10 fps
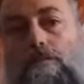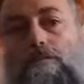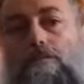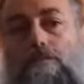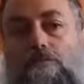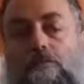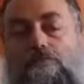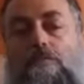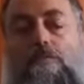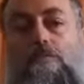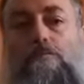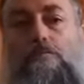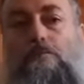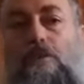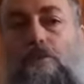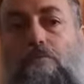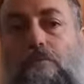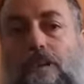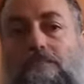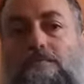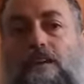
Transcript: division between 3 and